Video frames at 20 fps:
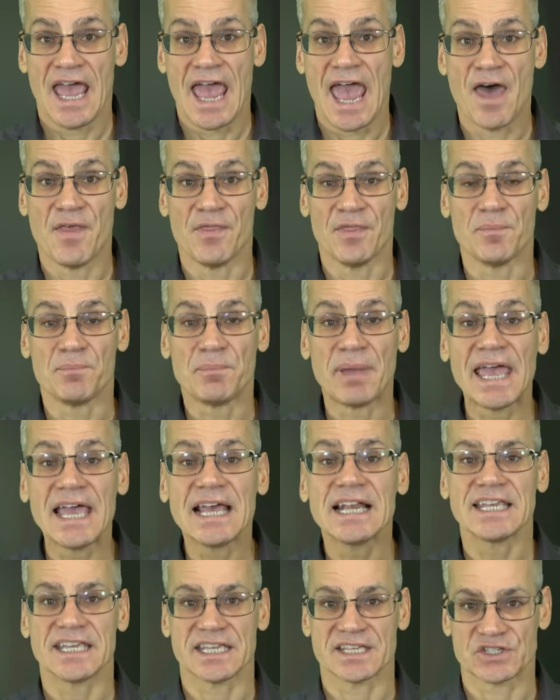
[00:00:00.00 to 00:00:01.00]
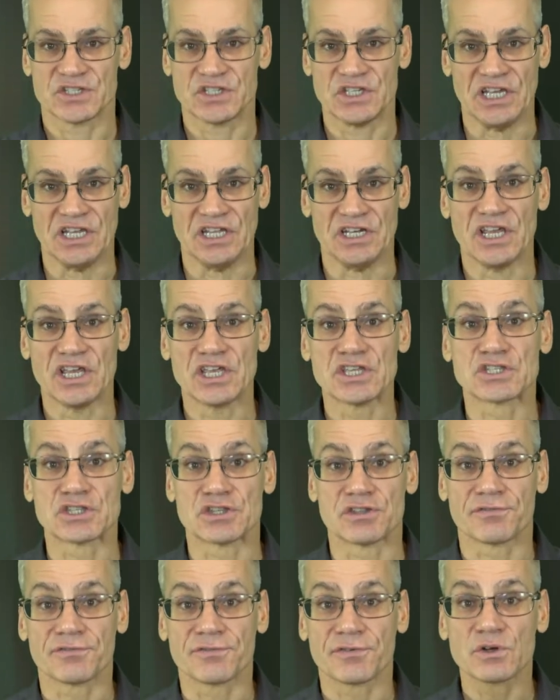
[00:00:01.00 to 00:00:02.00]
and the Paleocene is
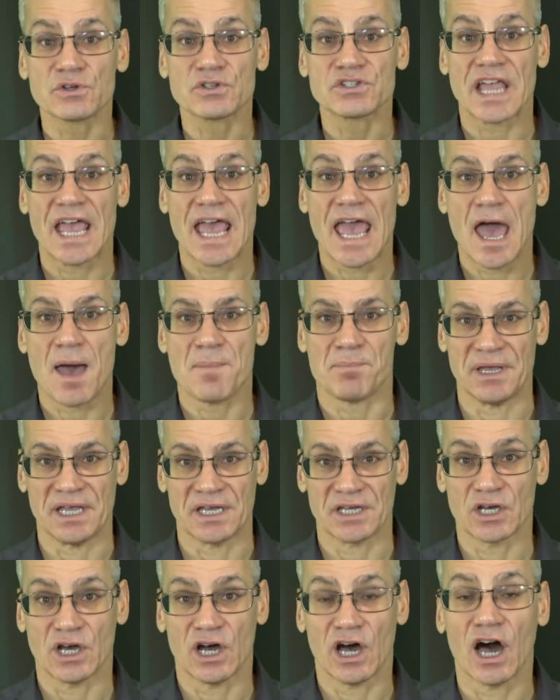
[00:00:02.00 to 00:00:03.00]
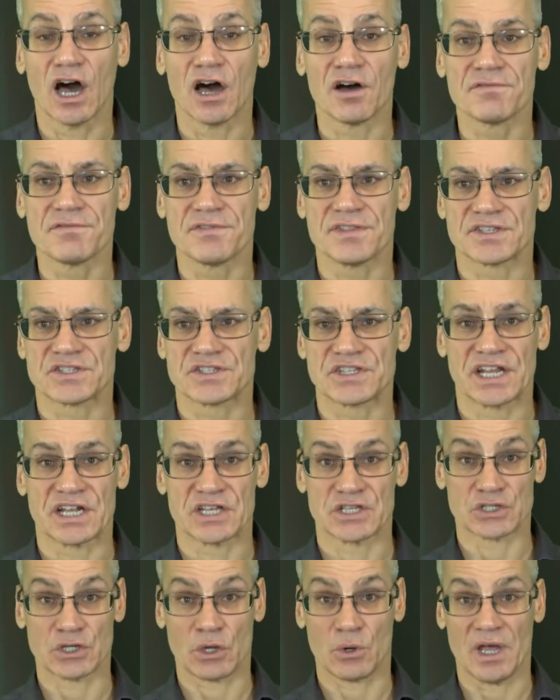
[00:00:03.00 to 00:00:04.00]
the first epoch of the
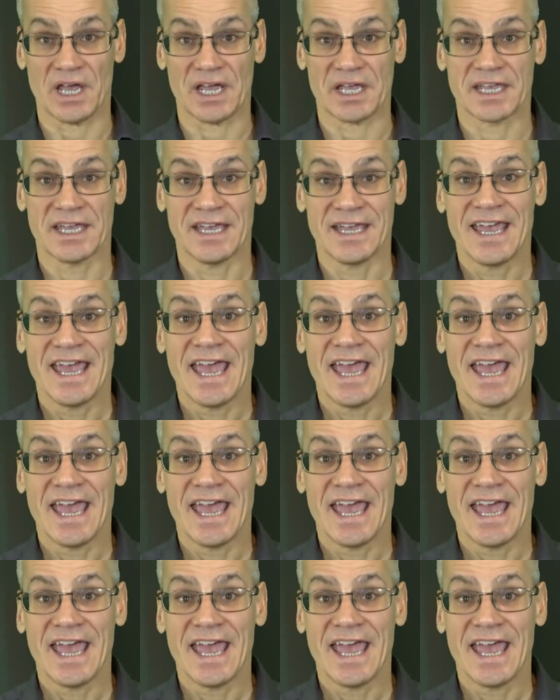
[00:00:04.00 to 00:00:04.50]
Cenozoic,